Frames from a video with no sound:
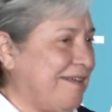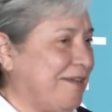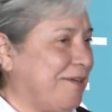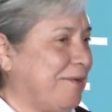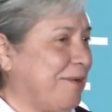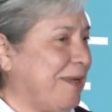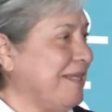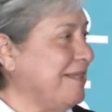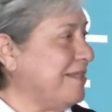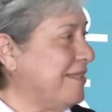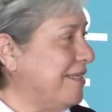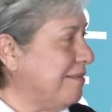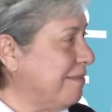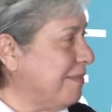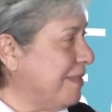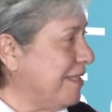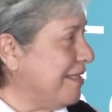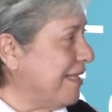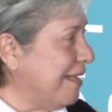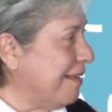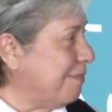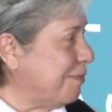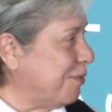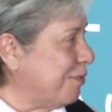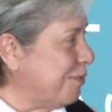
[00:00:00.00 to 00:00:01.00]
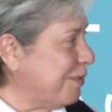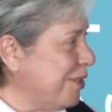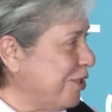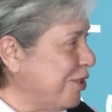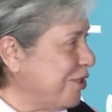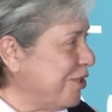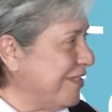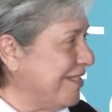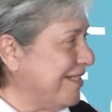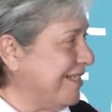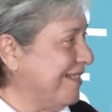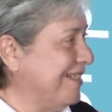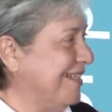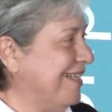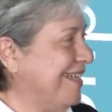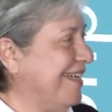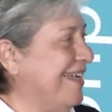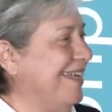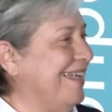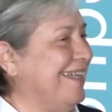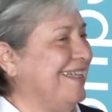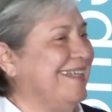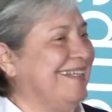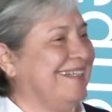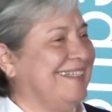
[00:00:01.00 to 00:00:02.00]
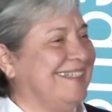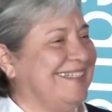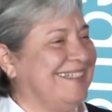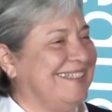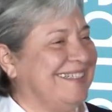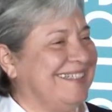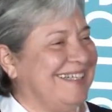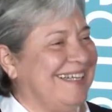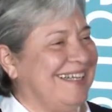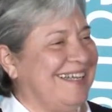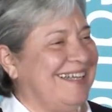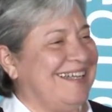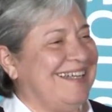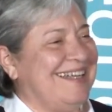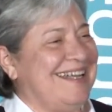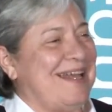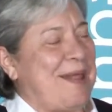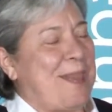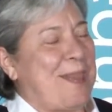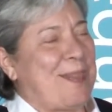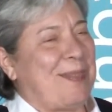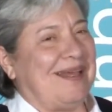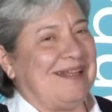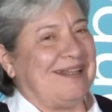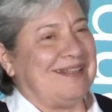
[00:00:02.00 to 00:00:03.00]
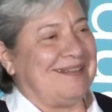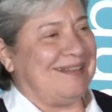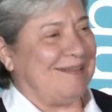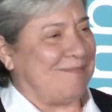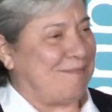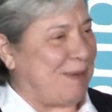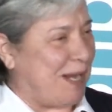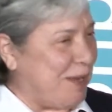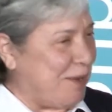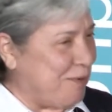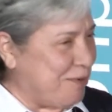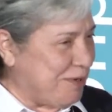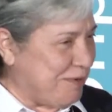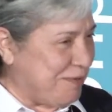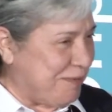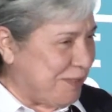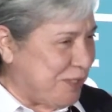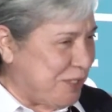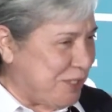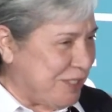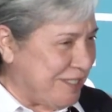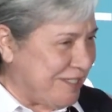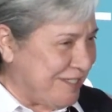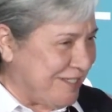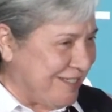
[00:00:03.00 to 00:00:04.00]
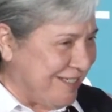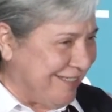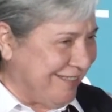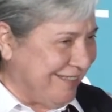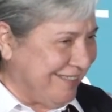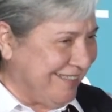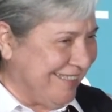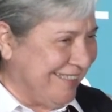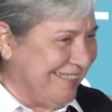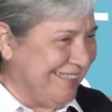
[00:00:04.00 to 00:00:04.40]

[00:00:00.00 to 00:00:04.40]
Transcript: granted me that permission. The power of a judge, huh?